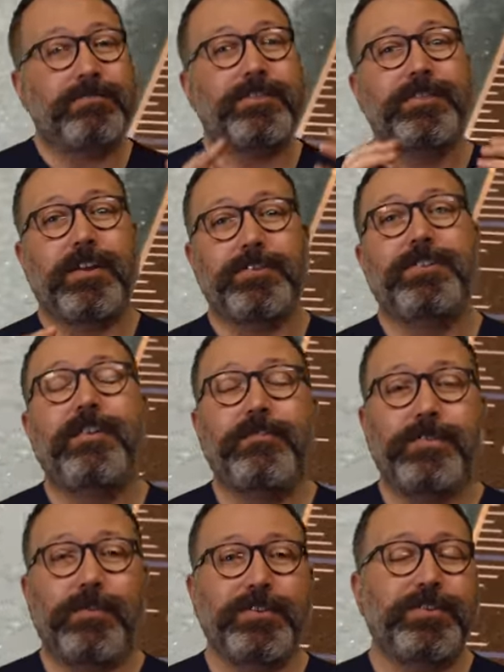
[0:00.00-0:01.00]
It was such a
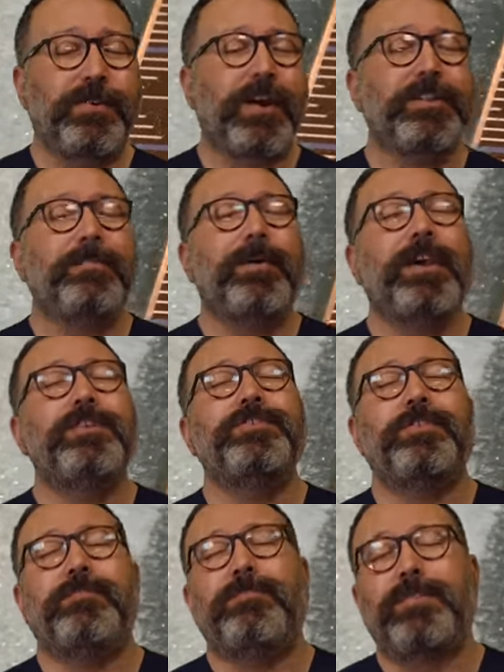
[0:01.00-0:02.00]
lovely one to do. And the
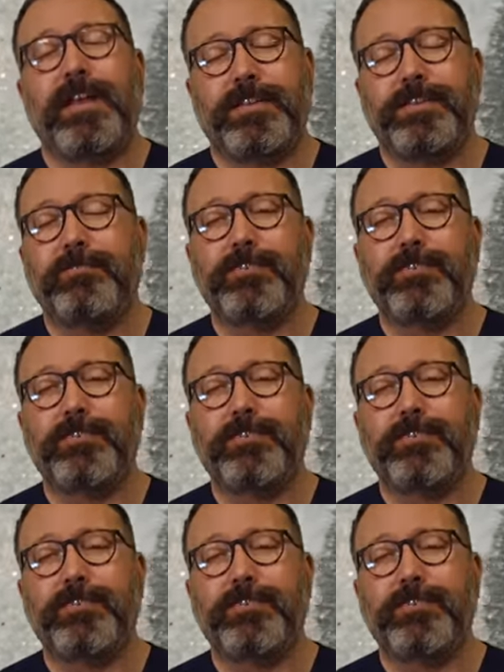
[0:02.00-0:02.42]
patient, bless her,